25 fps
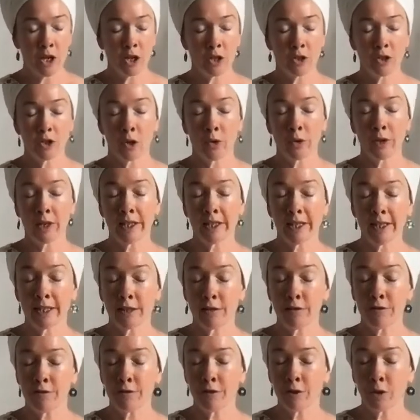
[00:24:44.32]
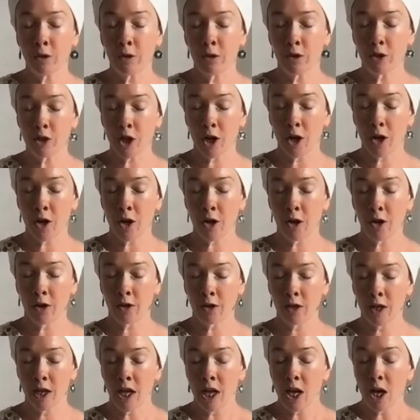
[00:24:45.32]
So this is a full
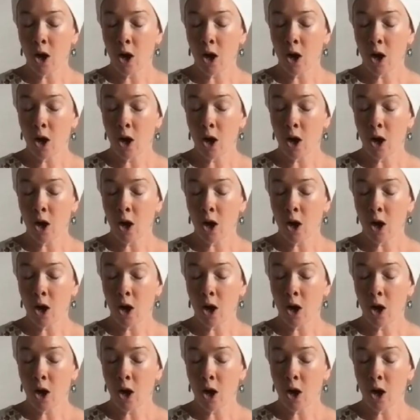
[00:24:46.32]
turn.